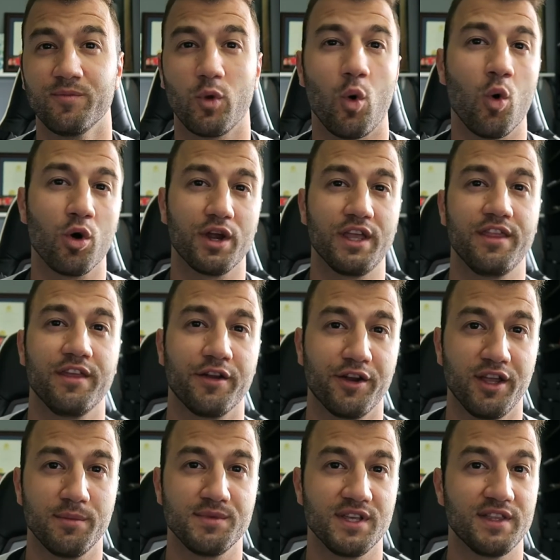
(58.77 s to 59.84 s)
or
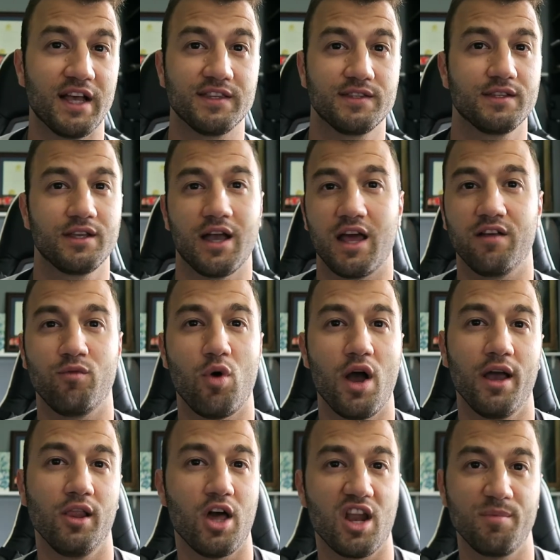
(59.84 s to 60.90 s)
Ethereum's, and that's kind of why
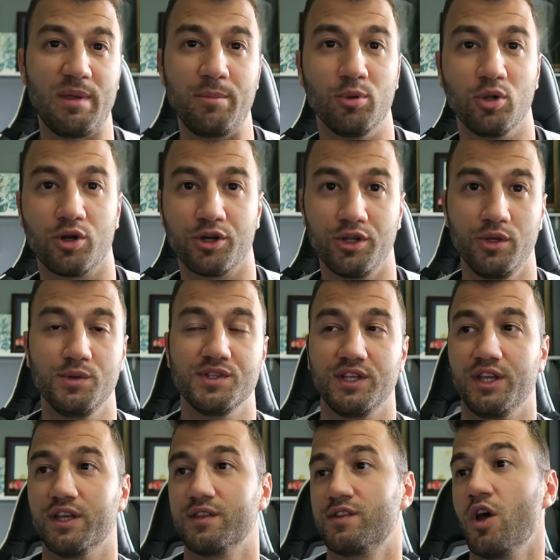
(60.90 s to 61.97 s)
a lot of people are using it.